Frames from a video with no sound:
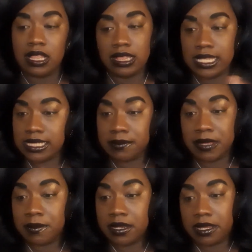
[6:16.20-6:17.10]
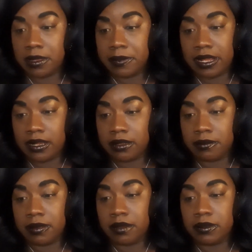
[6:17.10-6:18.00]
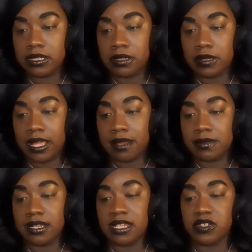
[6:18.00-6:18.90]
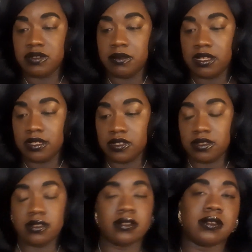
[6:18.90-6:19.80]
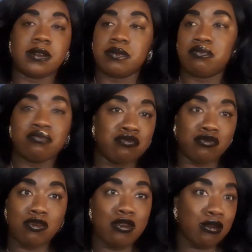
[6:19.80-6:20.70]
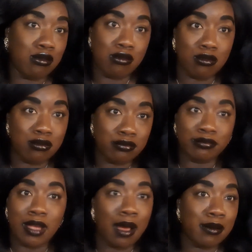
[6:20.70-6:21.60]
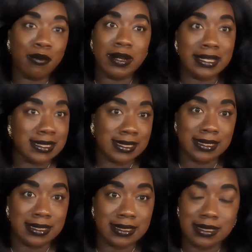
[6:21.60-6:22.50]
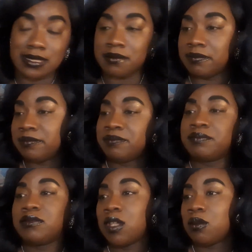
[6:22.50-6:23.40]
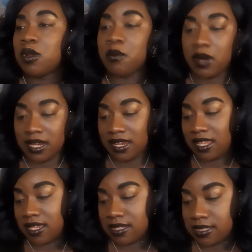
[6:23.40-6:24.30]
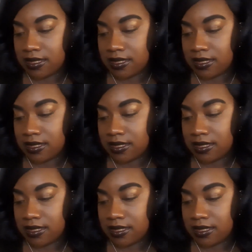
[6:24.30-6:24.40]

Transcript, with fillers: Listen, maybe it'll help it out a little bit with a little combination mix. Because, girl, I don't know what this is. Don't know what it is.